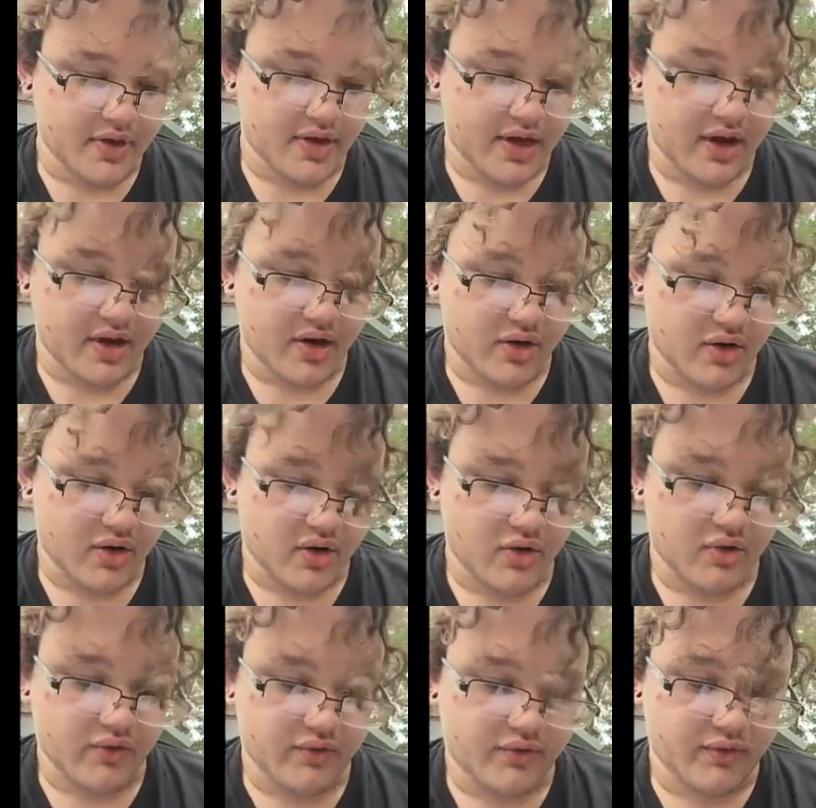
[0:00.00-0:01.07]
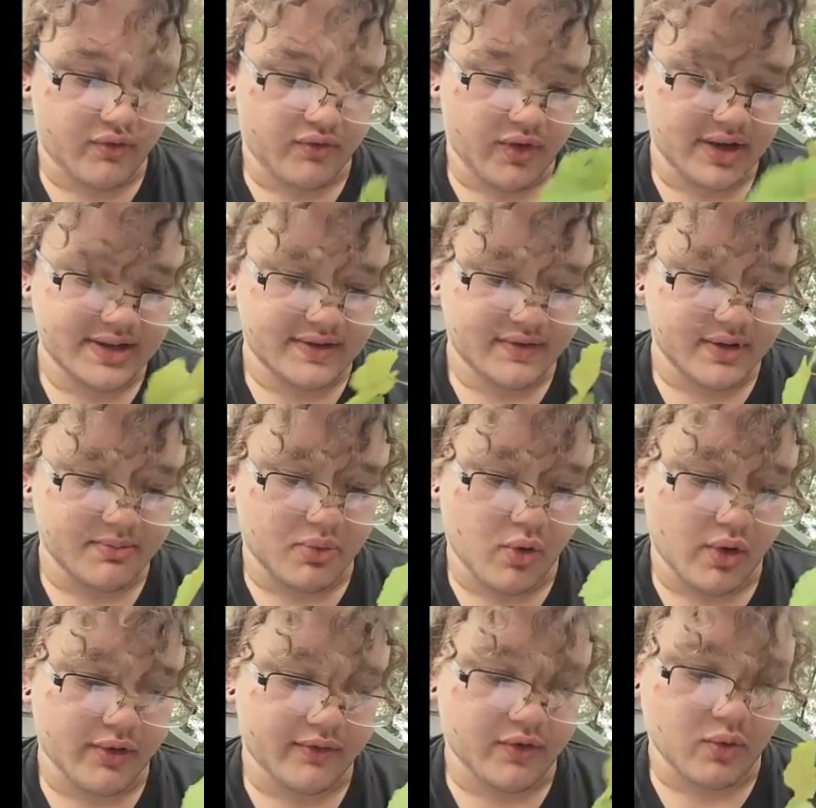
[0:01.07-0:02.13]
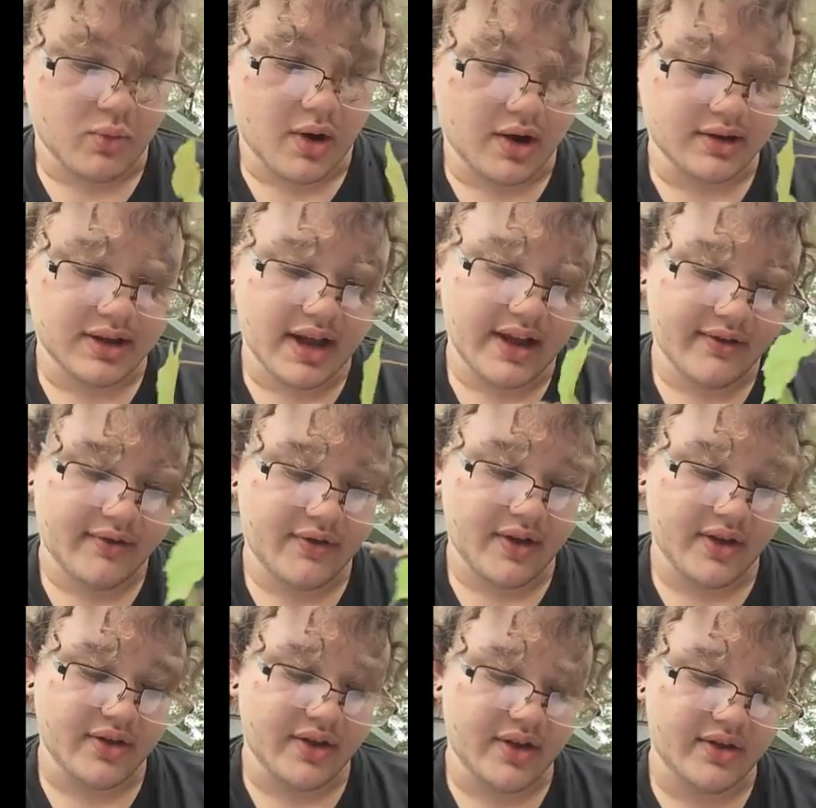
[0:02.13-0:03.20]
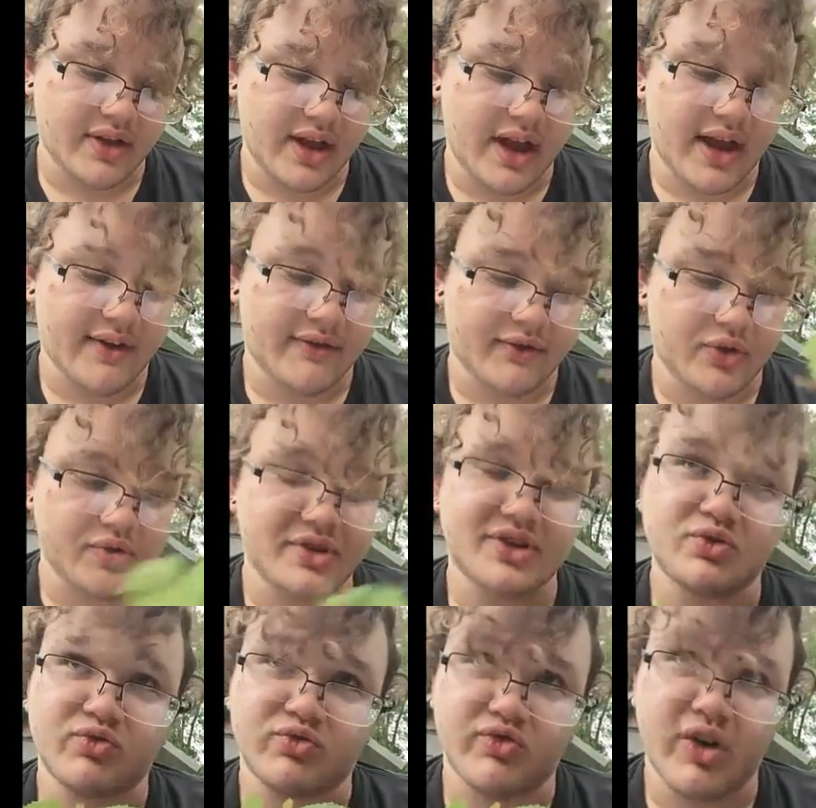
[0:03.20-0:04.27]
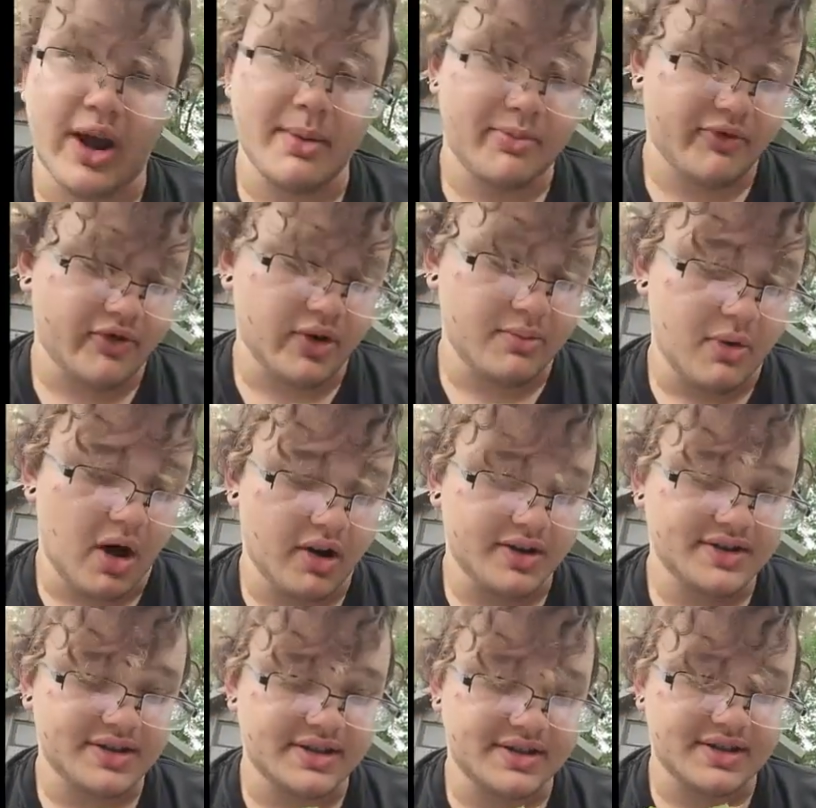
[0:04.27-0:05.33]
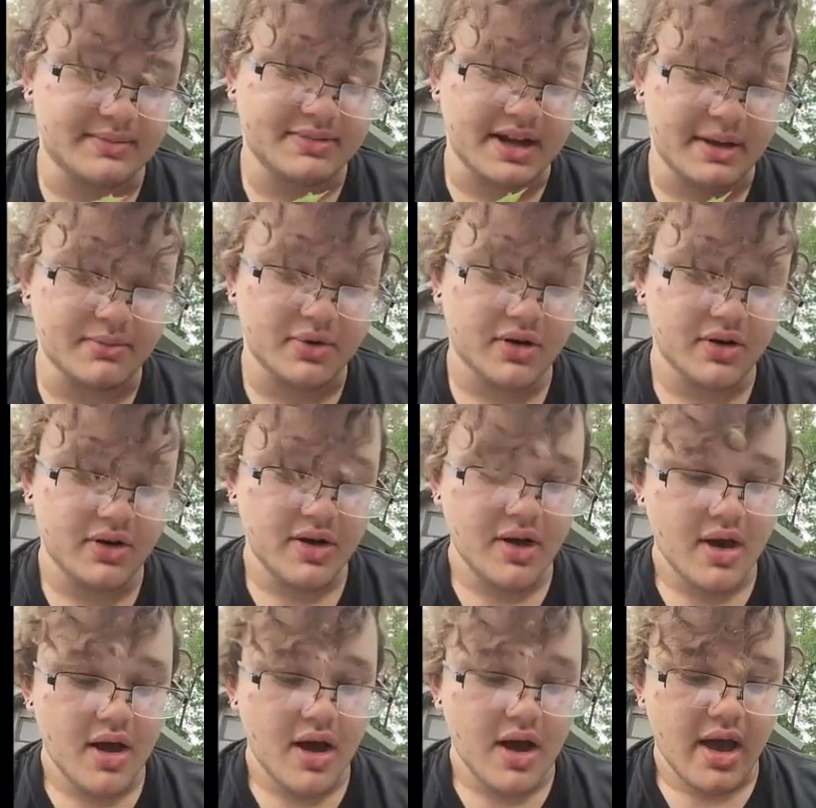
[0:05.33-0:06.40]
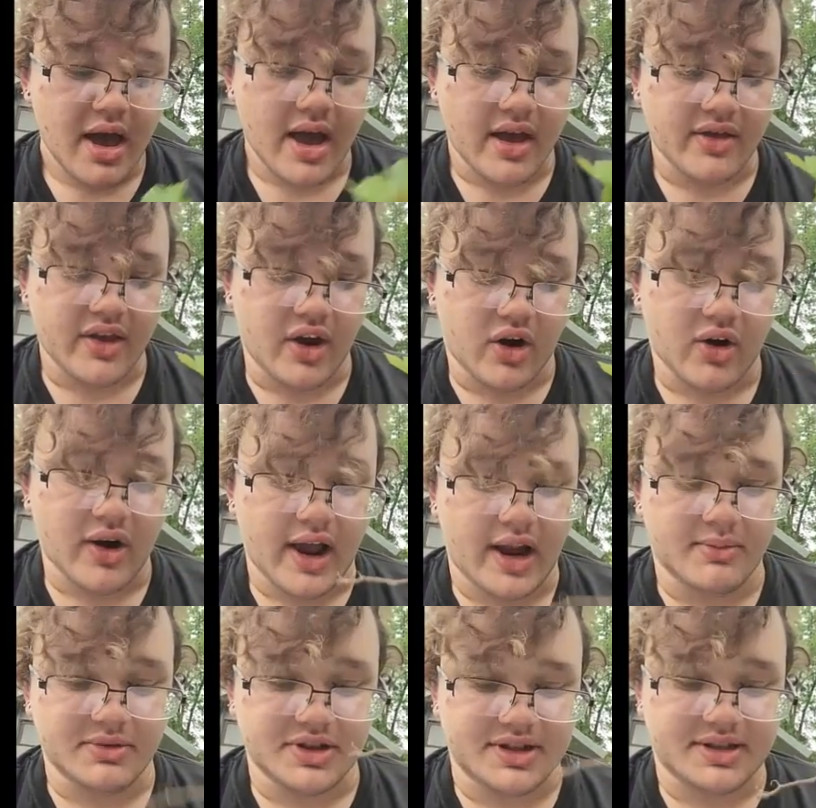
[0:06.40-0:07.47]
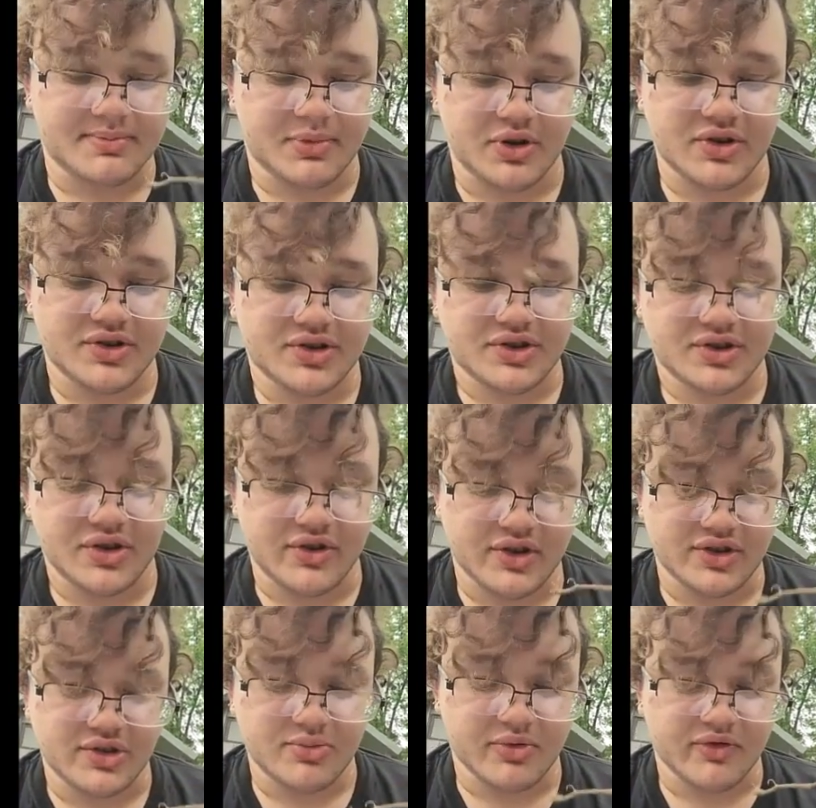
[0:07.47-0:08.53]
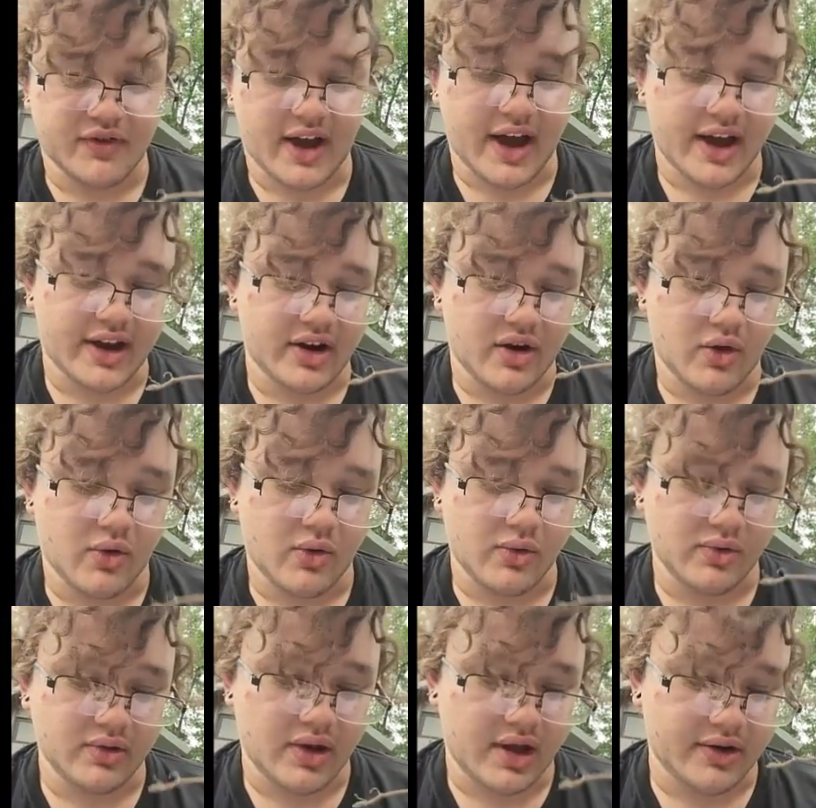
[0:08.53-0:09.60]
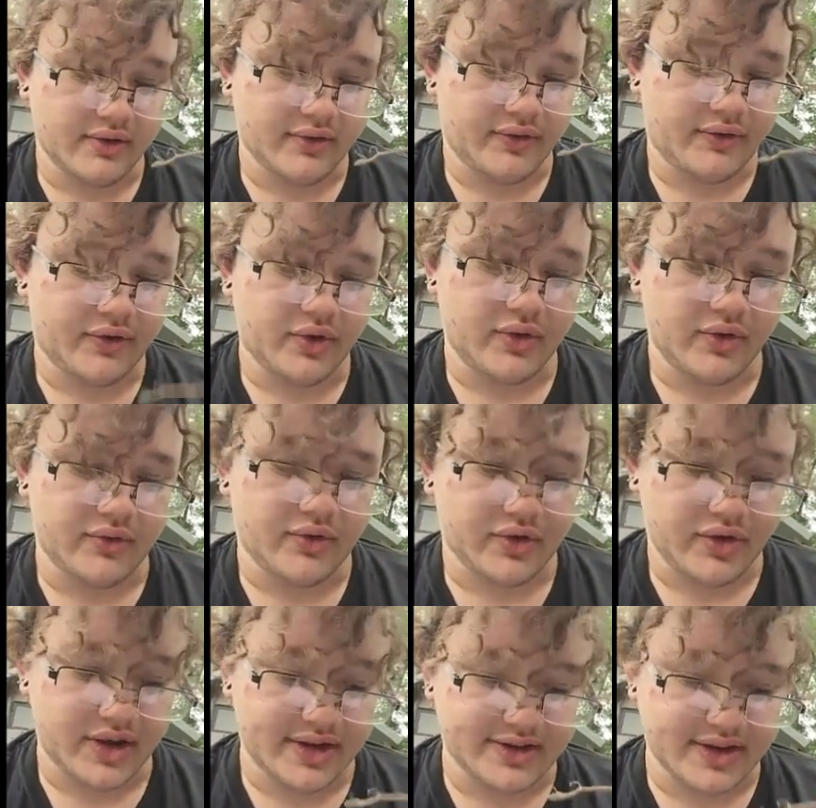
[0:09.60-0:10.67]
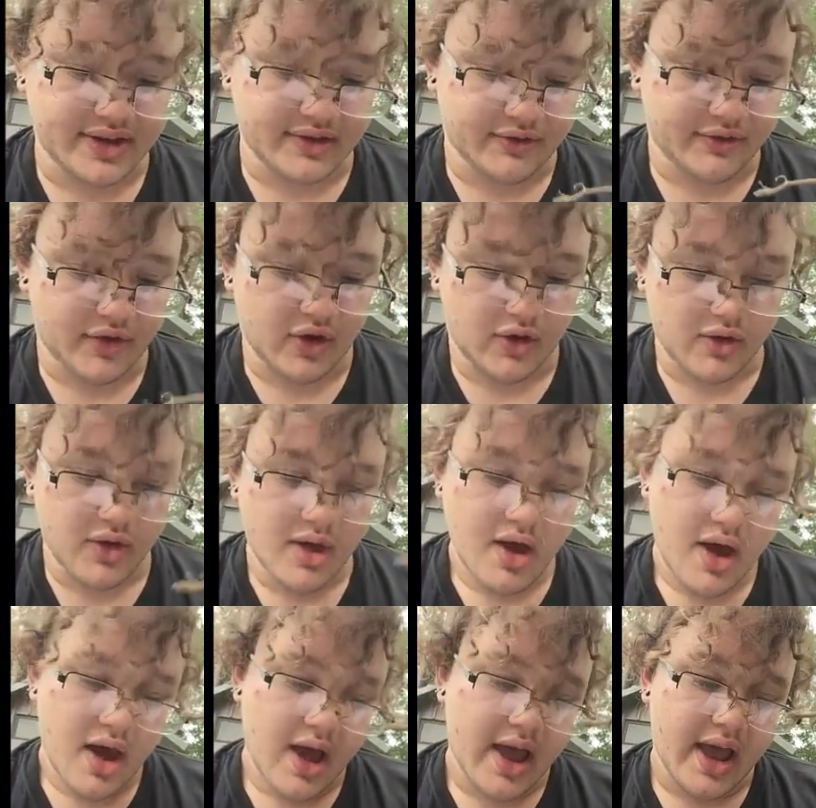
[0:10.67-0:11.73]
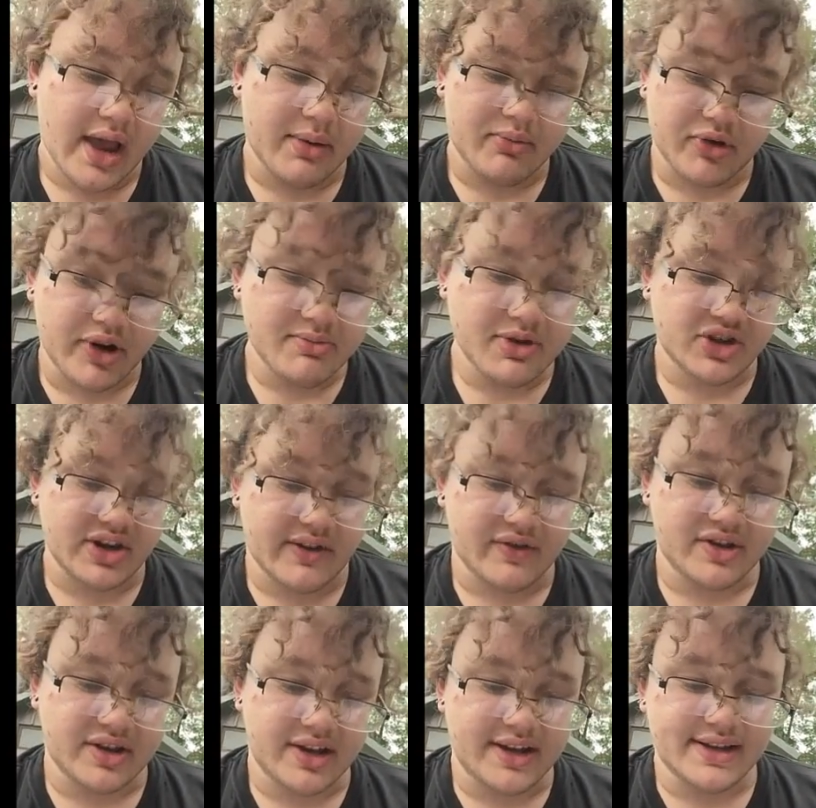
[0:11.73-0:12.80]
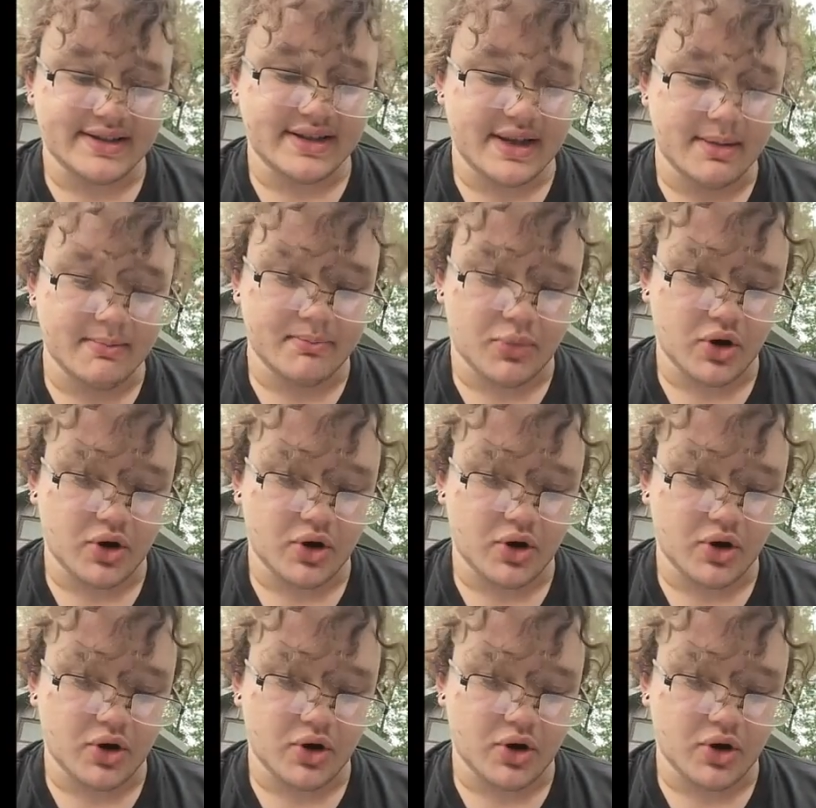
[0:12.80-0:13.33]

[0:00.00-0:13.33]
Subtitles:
They're relatively important for wildlife in that they have fruit that's ripe from August to September, and they are animal dispersed, so they do provide a whole lot of food for things in the fall. And pretty much everything eats them.